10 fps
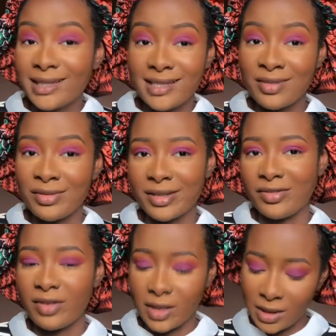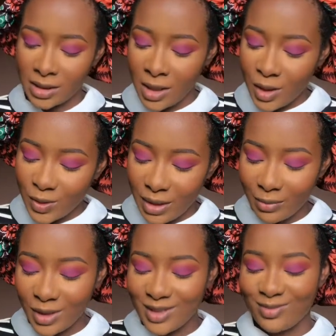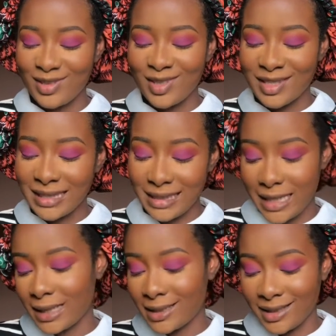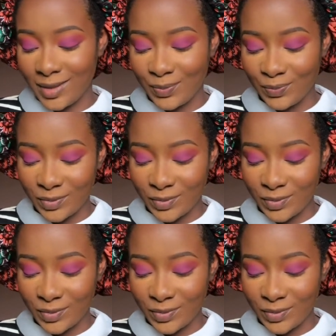this green first. So I'm going to be using Jade.